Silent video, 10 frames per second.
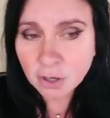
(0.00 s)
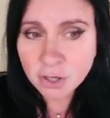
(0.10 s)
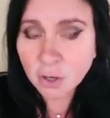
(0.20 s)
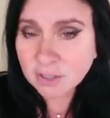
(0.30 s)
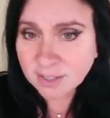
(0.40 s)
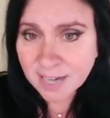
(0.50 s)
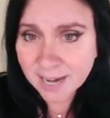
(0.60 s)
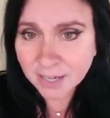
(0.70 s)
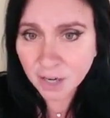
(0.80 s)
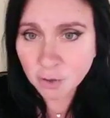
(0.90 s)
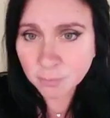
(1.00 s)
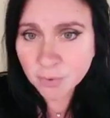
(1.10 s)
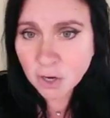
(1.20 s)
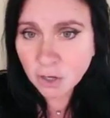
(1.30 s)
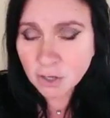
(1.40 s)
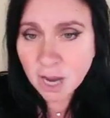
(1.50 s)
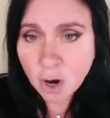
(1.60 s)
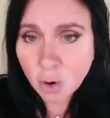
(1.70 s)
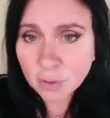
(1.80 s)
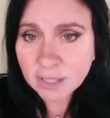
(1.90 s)
you're a psycho. Not
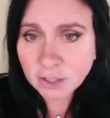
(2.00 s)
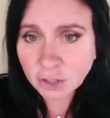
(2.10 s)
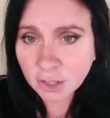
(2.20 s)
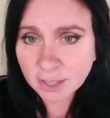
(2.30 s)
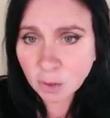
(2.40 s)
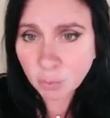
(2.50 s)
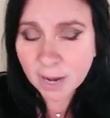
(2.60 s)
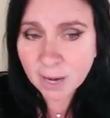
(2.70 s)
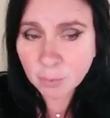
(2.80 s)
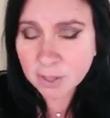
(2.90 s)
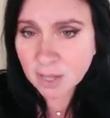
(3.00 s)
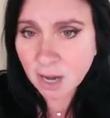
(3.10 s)
only did you get away with